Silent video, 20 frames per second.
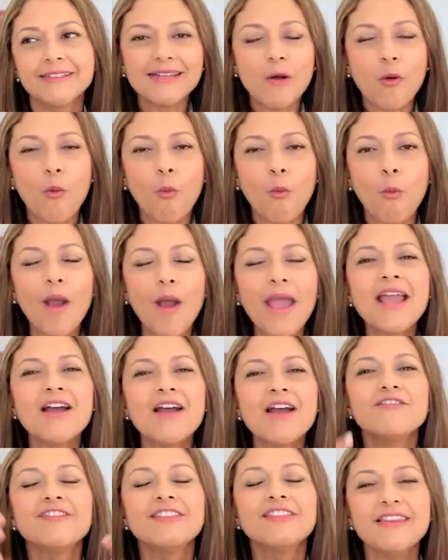way
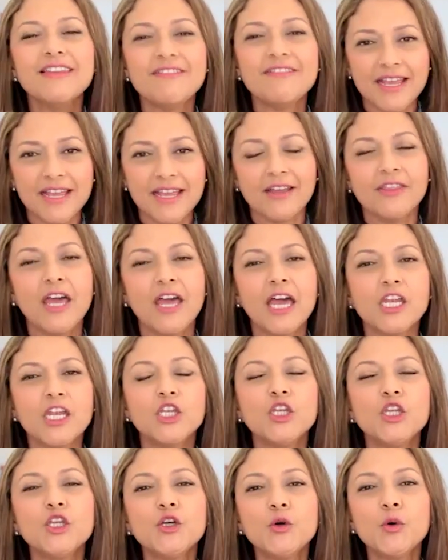of living, on that
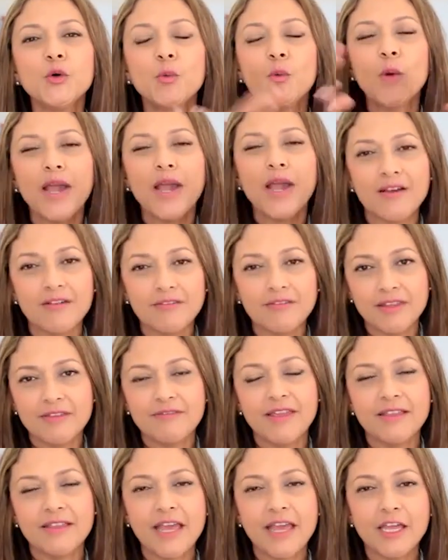new way of
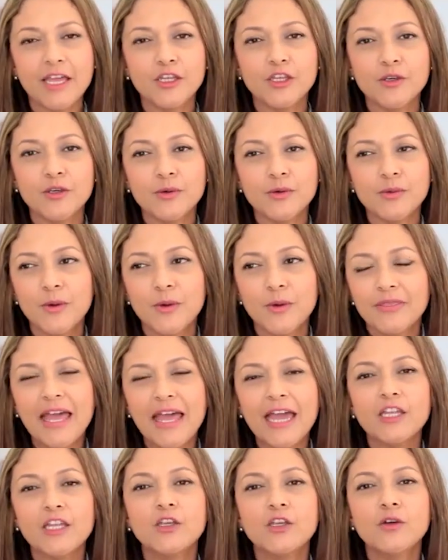living, that new
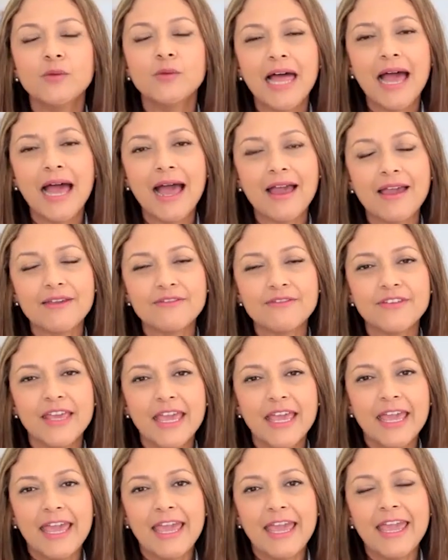life.
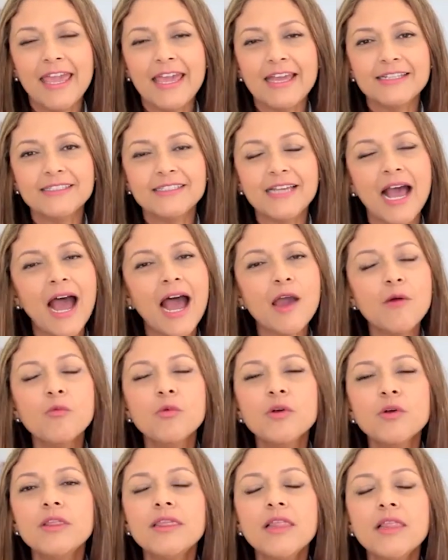And I
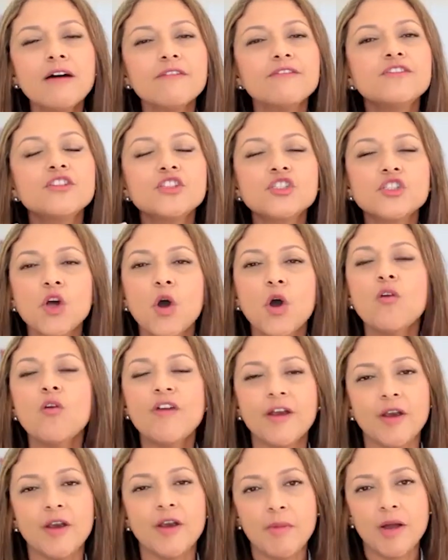would love so
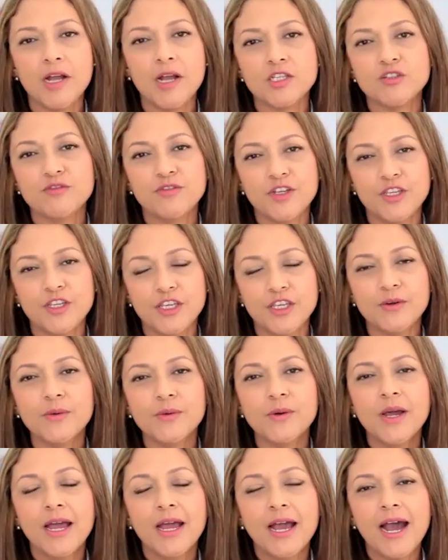very much for
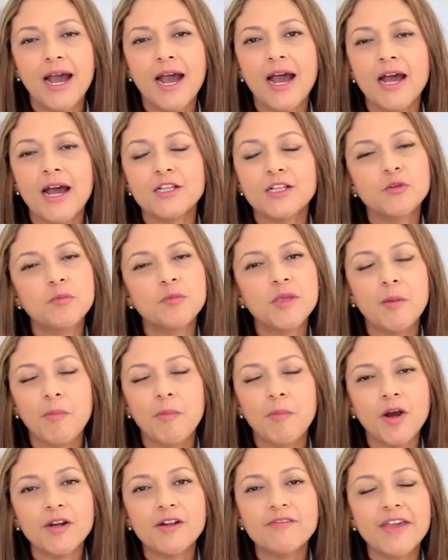you to be a
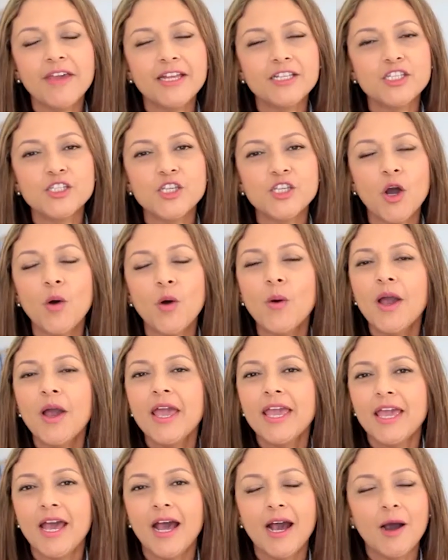part of it. So
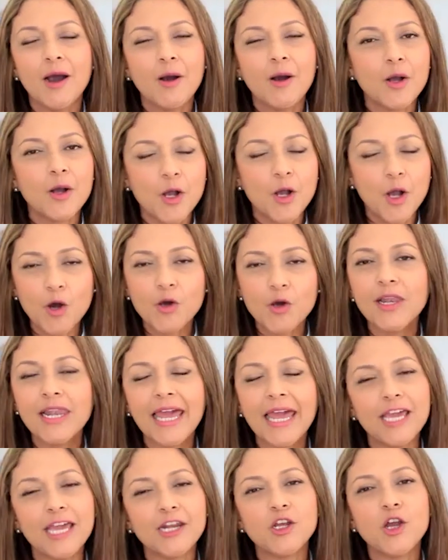go to
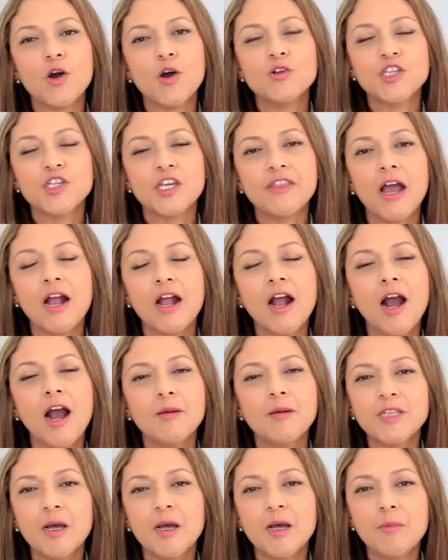
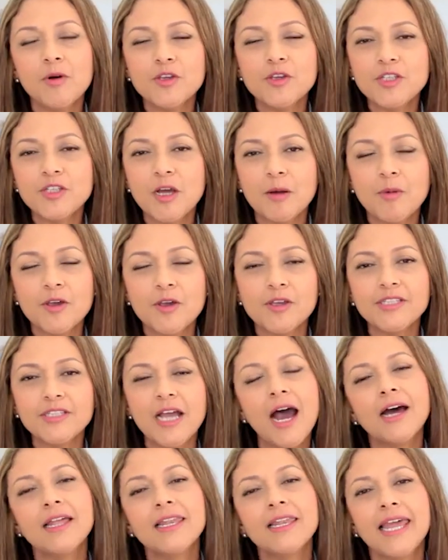landcoaching.com,
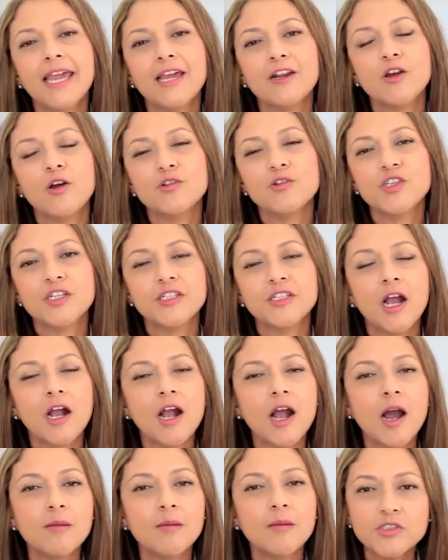
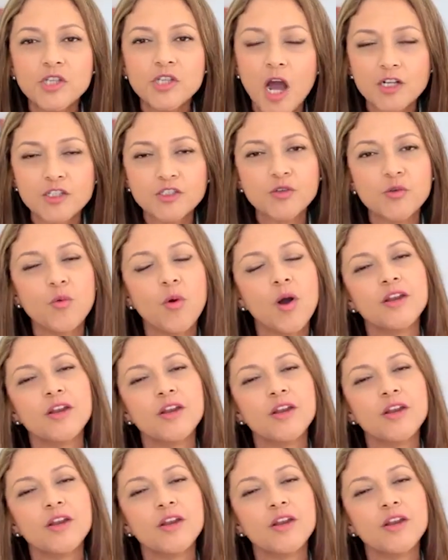www.landcoaching.com. Talk to one